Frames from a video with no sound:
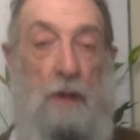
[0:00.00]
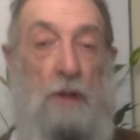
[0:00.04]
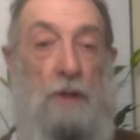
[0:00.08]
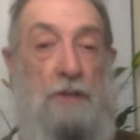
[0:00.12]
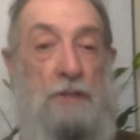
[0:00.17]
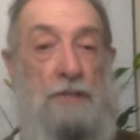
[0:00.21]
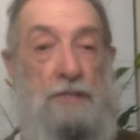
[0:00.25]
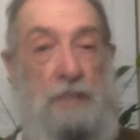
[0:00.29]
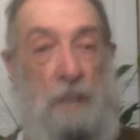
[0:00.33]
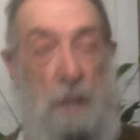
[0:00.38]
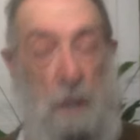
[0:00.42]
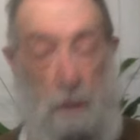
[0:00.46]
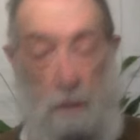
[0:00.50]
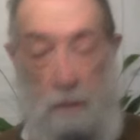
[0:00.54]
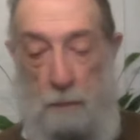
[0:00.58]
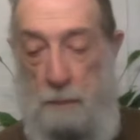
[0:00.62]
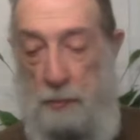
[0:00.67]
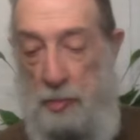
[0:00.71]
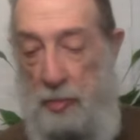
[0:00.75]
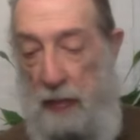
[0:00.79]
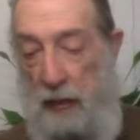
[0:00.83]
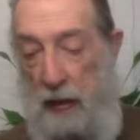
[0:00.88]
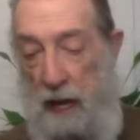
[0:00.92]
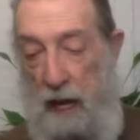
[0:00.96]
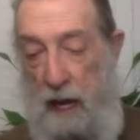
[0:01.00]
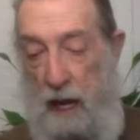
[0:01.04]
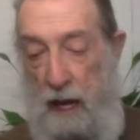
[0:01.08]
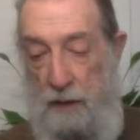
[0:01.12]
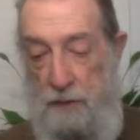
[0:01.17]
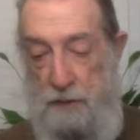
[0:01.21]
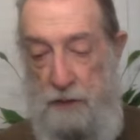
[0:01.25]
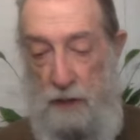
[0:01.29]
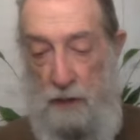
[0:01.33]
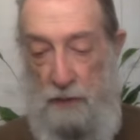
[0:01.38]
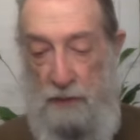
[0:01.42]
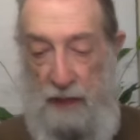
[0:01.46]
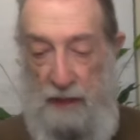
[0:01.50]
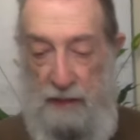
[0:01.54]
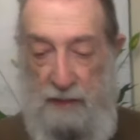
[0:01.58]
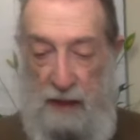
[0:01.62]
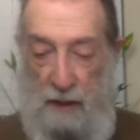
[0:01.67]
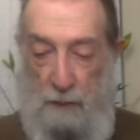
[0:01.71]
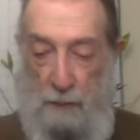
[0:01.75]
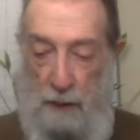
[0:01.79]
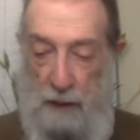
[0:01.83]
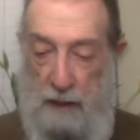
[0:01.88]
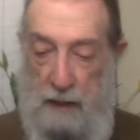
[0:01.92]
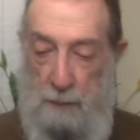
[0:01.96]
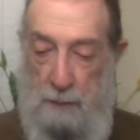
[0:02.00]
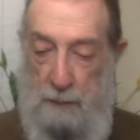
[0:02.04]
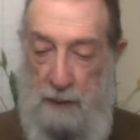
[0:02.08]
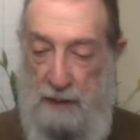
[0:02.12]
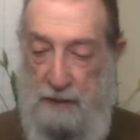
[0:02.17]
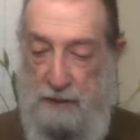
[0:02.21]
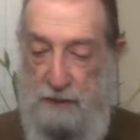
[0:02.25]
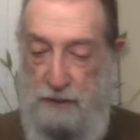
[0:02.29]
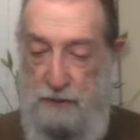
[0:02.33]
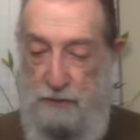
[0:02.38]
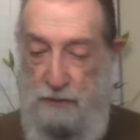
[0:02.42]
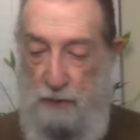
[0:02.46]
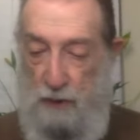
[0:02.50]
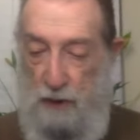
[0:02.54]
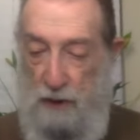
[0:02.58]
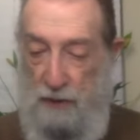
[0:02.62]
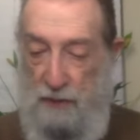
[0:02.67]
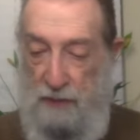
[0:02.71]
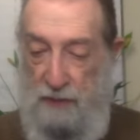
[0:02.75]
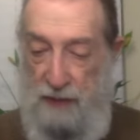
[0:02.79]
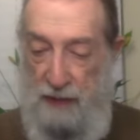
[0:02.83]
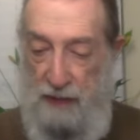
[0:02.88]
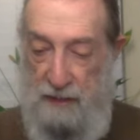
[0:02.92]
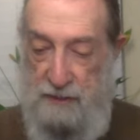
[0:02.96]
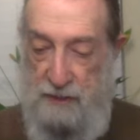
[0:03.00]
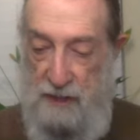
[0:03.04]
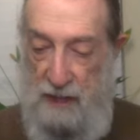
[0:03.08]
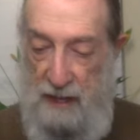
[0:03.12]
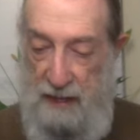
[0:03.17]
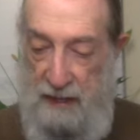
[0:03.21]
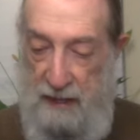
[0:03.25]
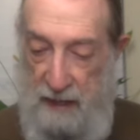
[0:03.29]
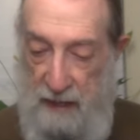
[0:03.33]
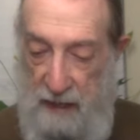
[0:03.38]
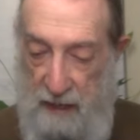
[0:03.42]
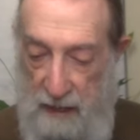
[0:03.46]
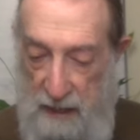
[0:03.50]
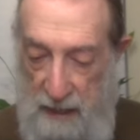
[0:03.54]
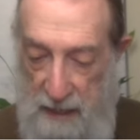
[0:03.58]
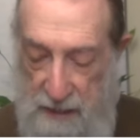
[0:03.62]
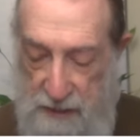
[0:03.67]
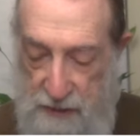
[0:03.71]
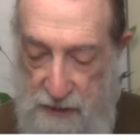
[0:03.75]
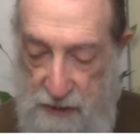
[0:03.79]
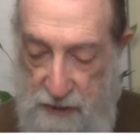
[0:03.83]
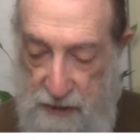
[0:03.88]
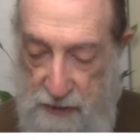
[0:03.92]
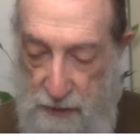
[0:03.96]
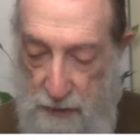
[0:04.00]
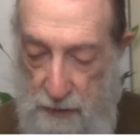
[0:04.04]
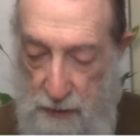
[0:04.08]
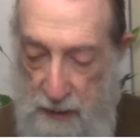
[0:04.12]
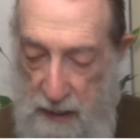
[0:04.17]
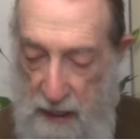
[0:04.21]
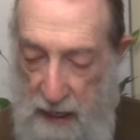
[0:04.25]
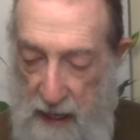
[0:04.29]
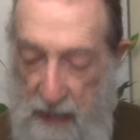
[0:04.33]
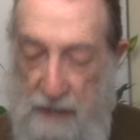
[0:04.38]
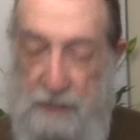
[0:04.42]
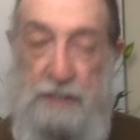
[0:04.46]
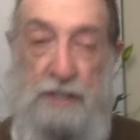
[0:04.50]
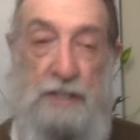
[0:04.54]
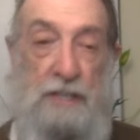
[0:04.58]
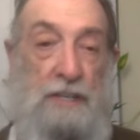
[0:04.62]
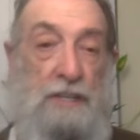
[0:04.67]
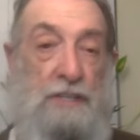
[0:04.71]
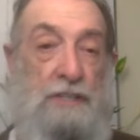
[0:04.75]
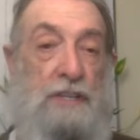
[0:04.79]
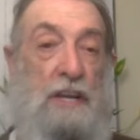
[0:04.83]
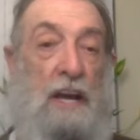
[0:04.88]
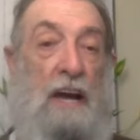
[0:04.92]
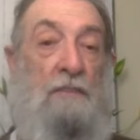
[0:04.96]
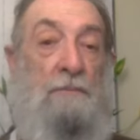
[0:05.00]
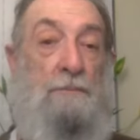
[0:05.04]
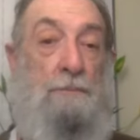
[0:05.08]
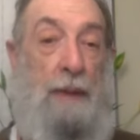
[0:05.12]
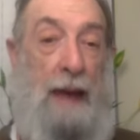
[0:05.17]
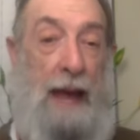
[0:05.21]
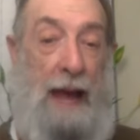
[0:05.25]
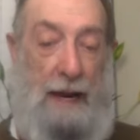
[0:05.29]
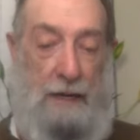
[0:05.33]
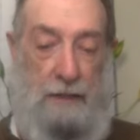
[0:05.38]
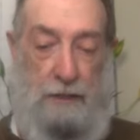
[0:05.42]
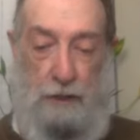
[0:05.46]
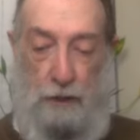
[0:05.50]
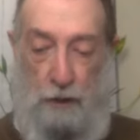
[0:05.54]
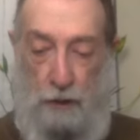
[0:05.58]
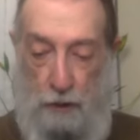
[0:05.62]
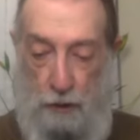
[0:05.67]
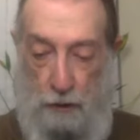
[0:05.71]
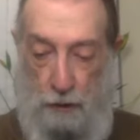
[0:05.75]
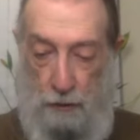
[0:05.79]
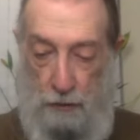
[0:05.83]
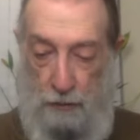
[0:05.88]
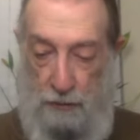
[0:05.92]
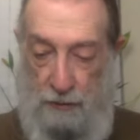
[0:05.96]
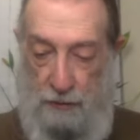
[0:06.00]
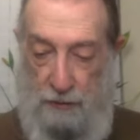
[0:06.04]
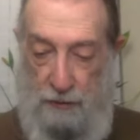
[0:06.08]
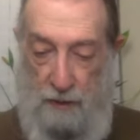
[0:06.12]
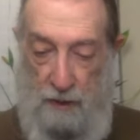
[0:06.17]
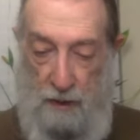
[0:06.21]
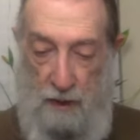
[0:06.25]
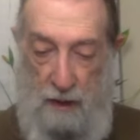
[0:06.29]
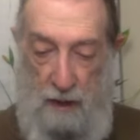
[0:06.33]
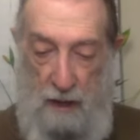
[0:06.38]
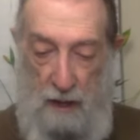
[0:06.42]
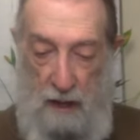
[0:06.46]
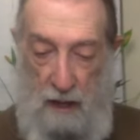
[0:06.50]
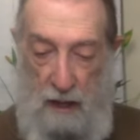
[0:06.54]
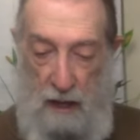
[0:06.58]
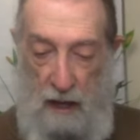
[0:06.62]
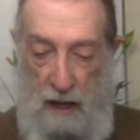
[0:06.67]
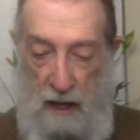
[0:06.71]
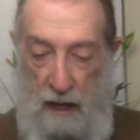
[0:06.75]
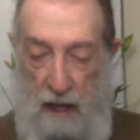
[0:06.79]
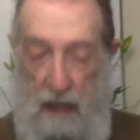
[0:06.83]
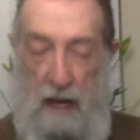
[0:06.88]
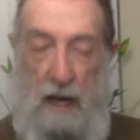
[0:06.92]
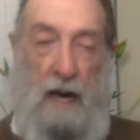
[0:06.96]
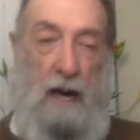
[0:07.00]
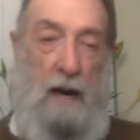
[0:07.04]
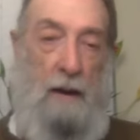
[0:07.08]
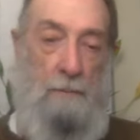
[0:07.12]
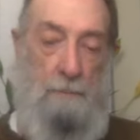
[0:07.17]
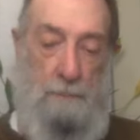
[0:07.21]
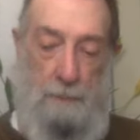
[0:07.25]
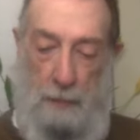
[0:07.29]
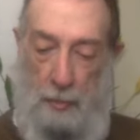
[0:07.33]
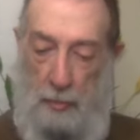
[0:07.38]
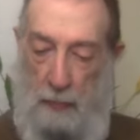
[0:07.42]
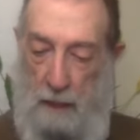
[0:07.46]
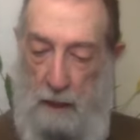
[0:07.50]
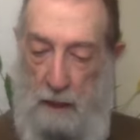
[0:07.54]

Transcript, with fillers: So, uh, you know, they, they recommend strong things like at least thirty inches of packed earth, um,